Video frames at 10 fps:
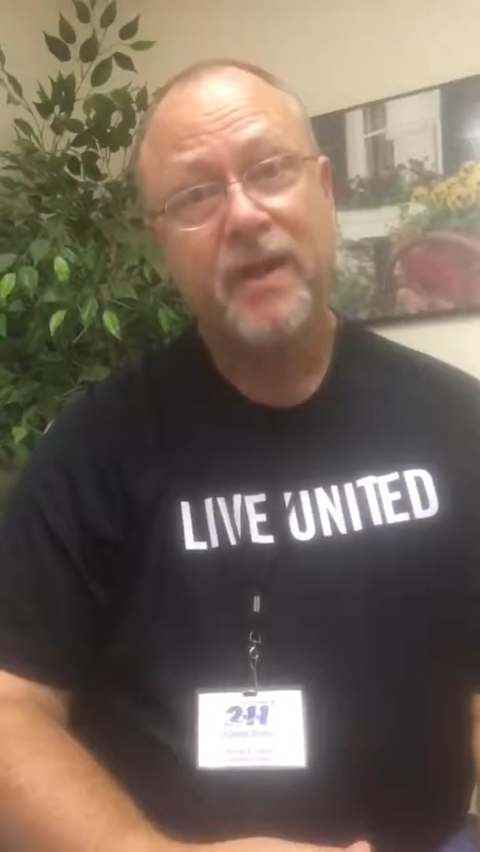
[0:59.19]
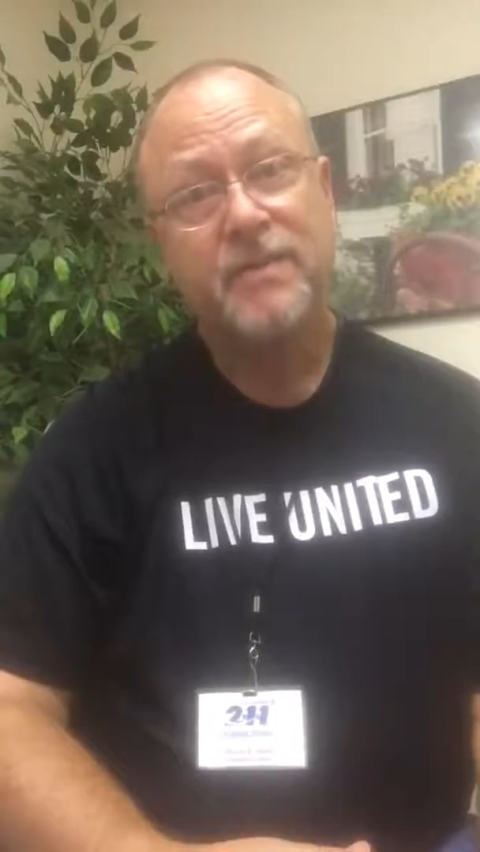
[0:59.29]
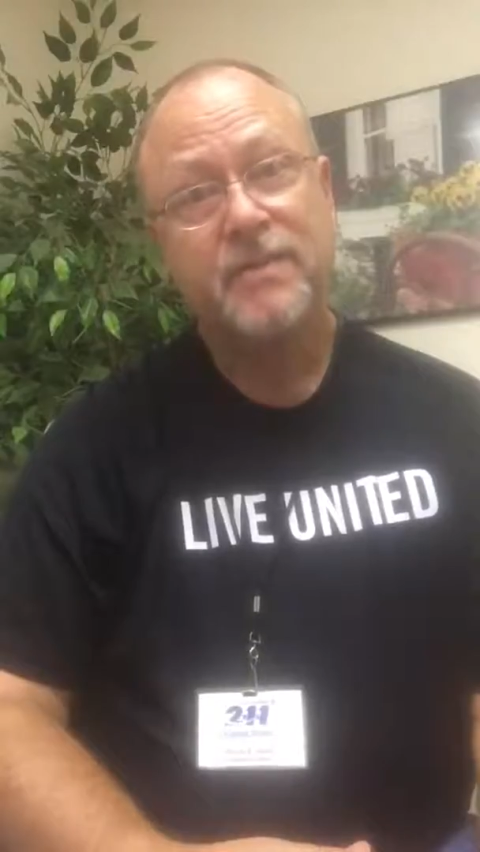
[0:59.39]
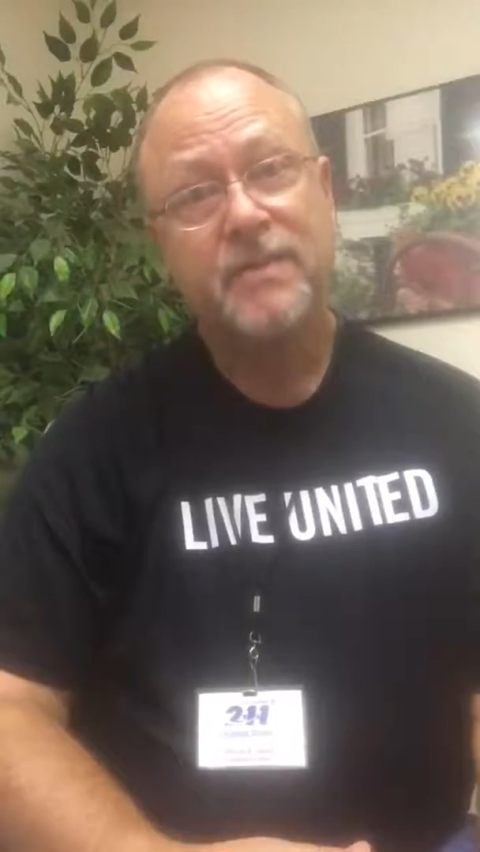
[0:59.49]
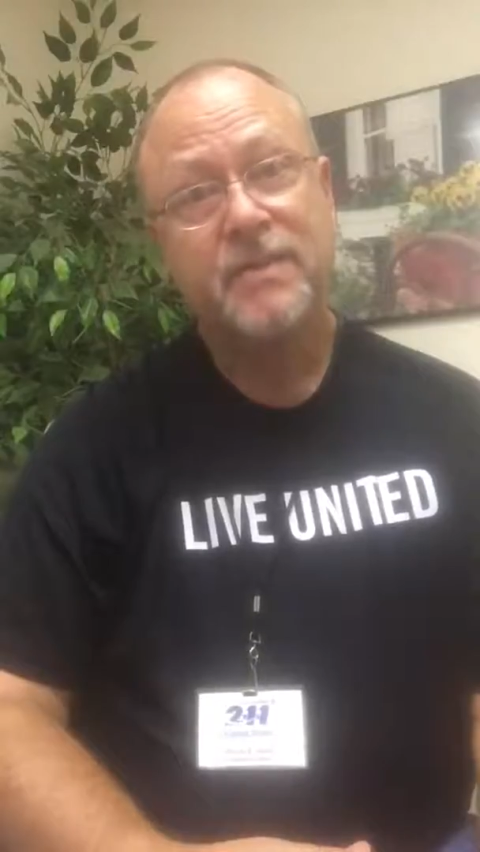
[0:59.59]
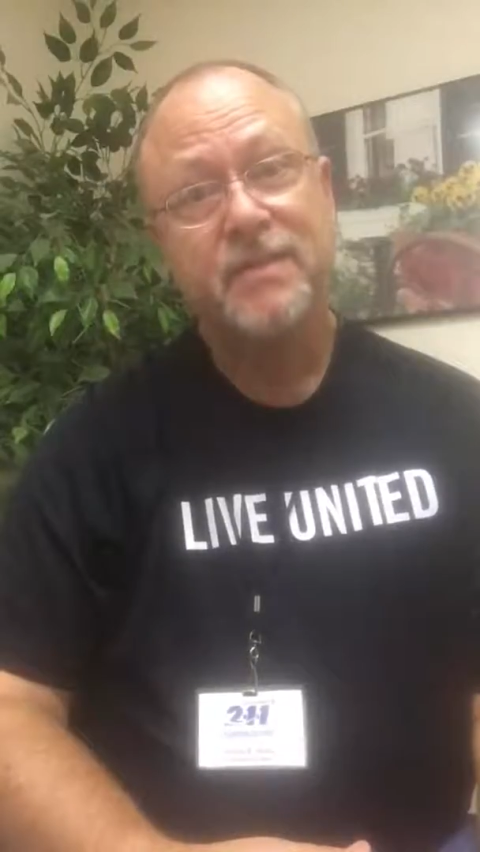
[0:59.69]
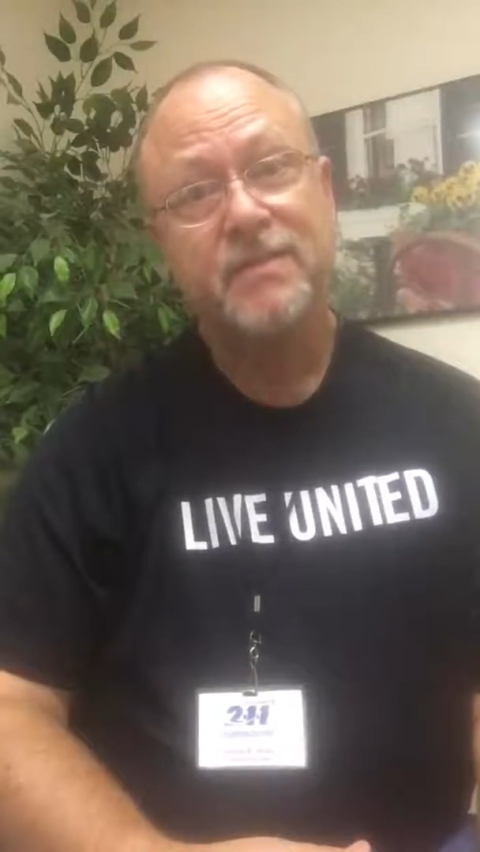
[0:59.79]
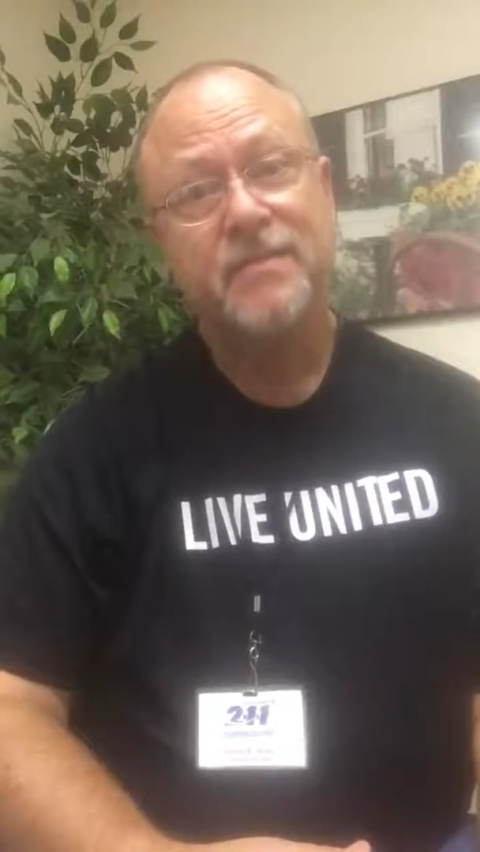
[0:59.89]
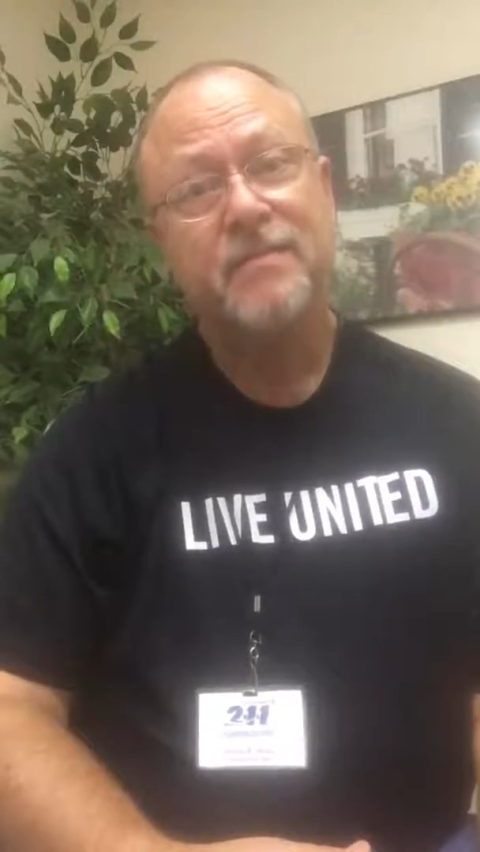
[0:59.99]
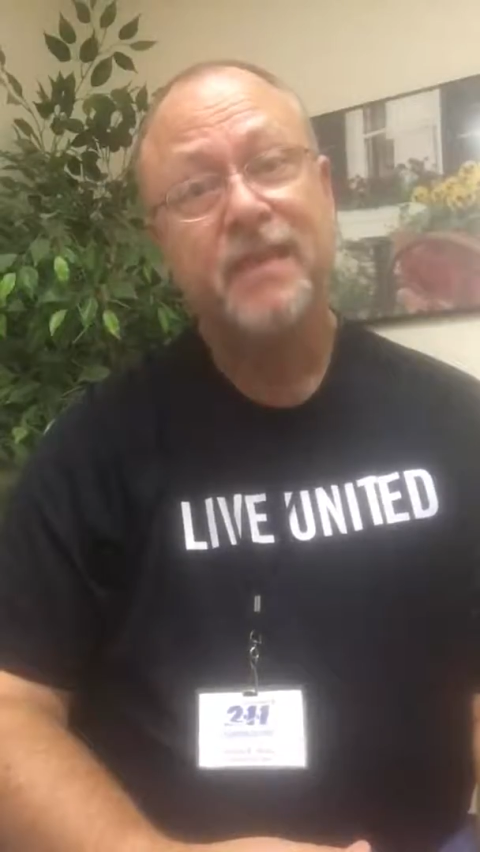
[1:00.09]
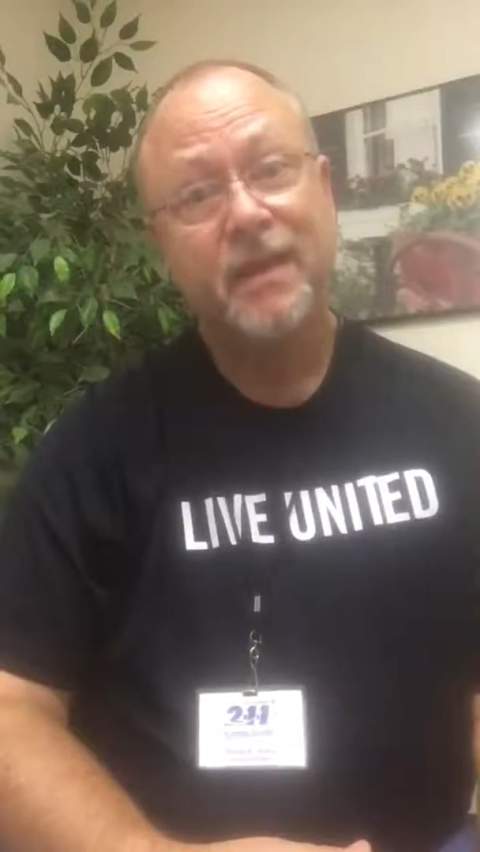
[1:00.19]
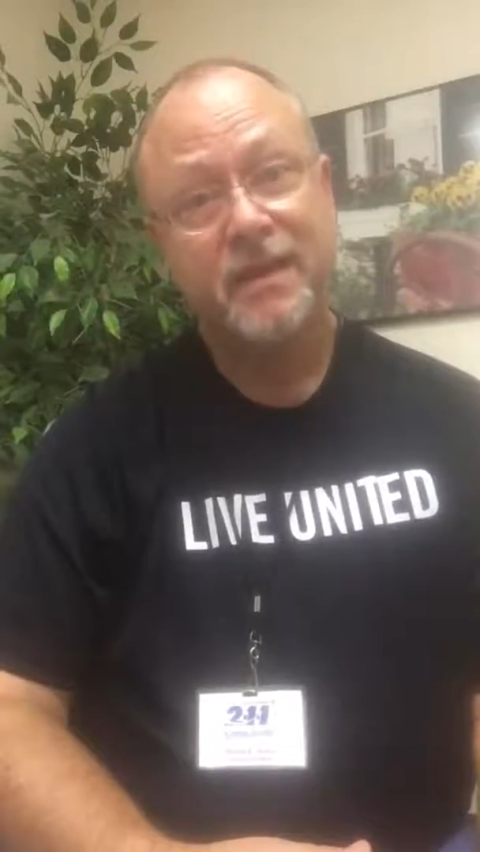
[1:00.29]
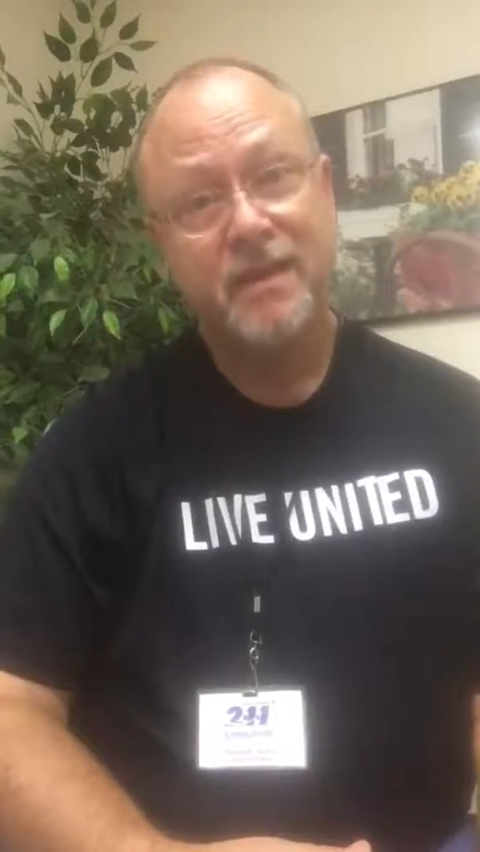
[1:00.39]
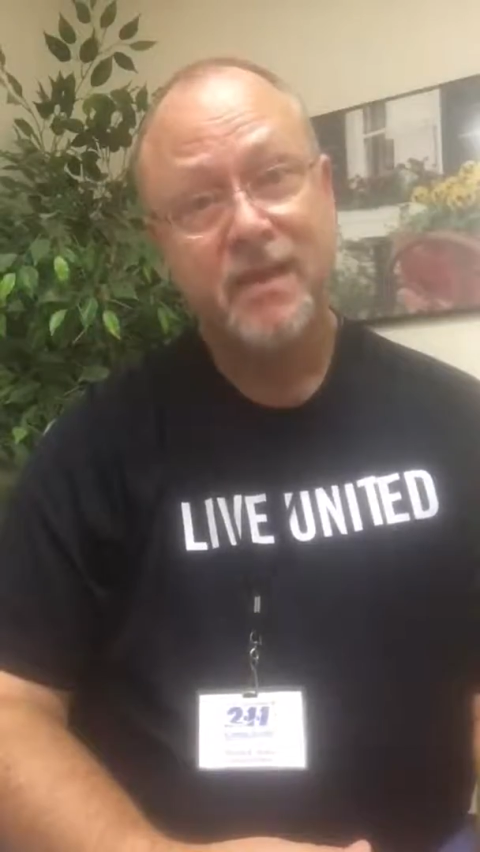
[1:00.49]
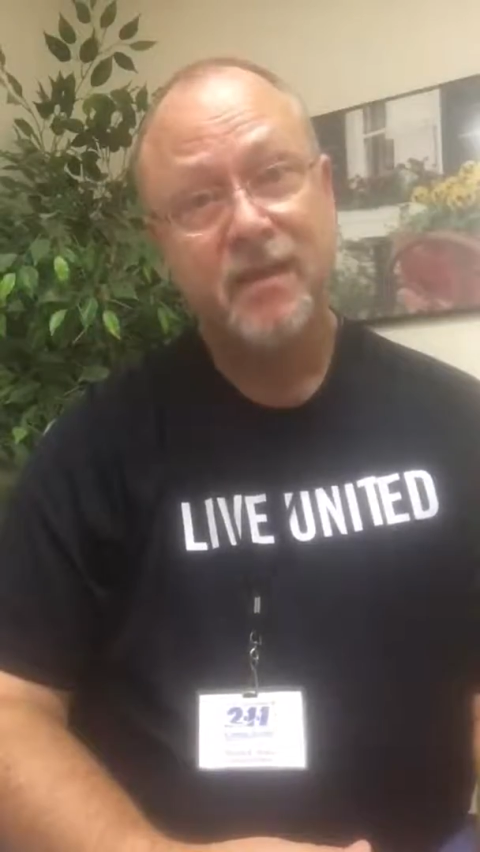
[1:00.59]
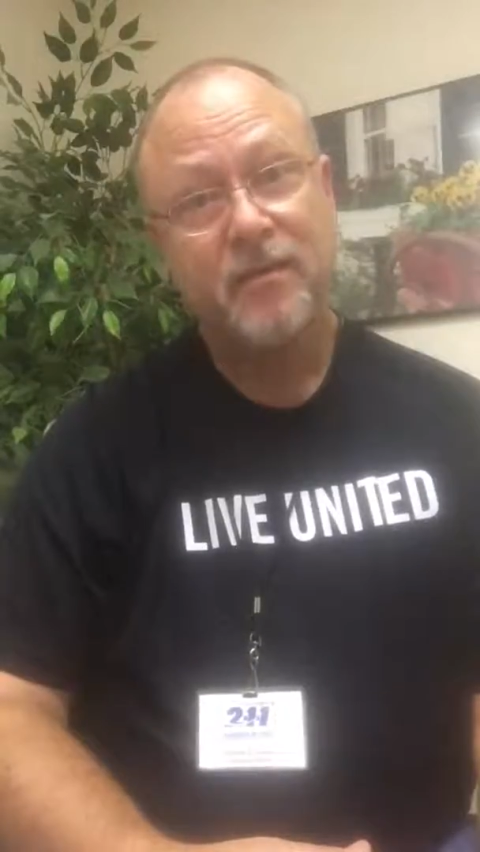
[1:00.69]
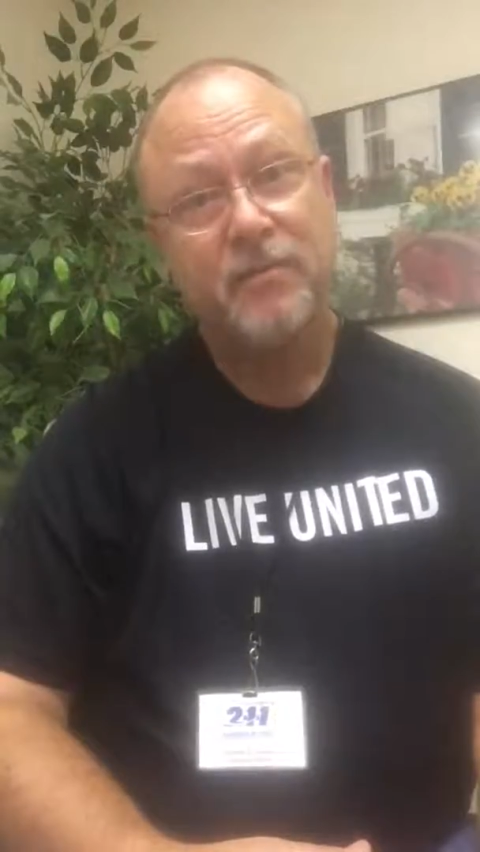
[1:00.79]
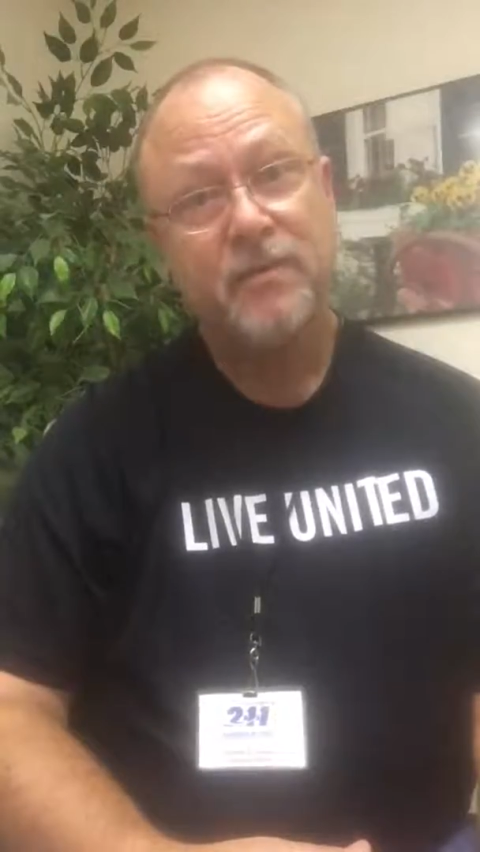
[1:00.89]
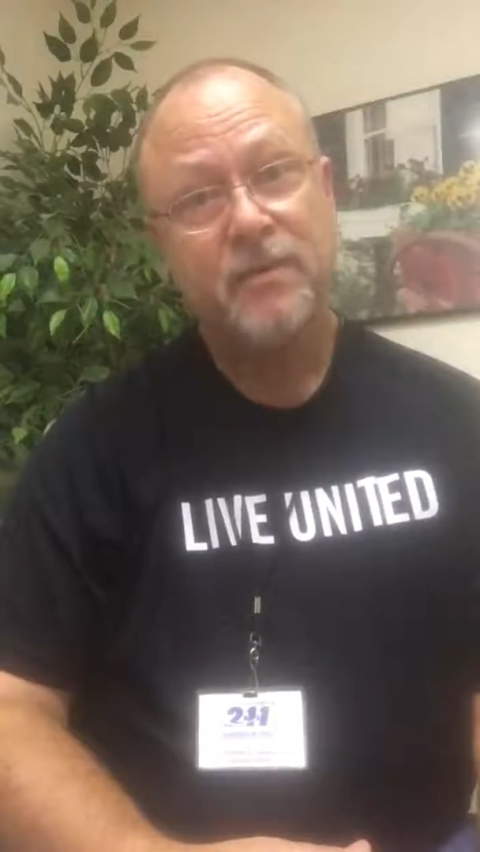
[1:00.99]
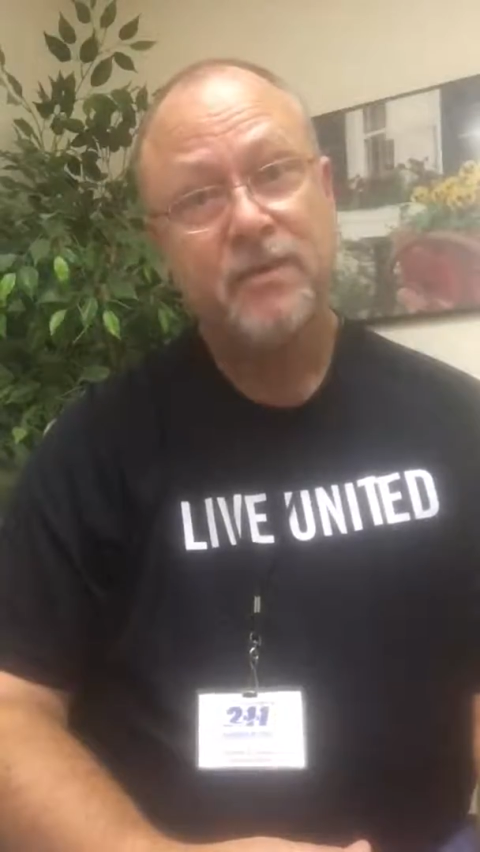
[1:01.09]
agencies that can help.